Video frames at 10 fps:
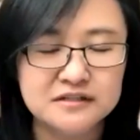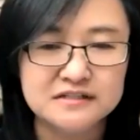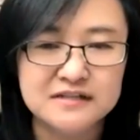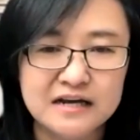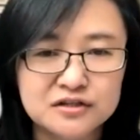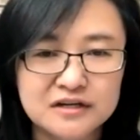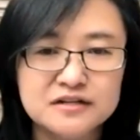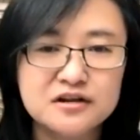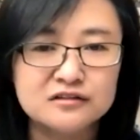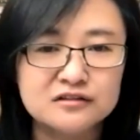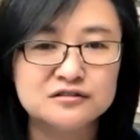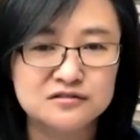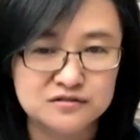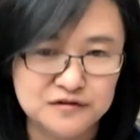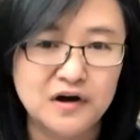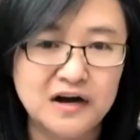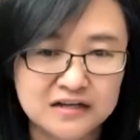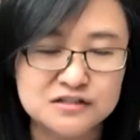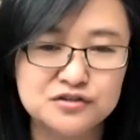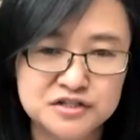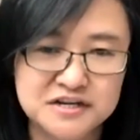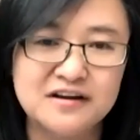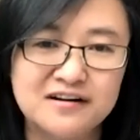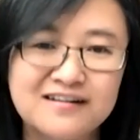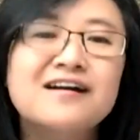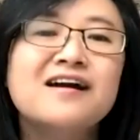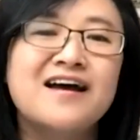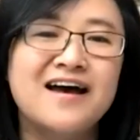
is actually not for us to share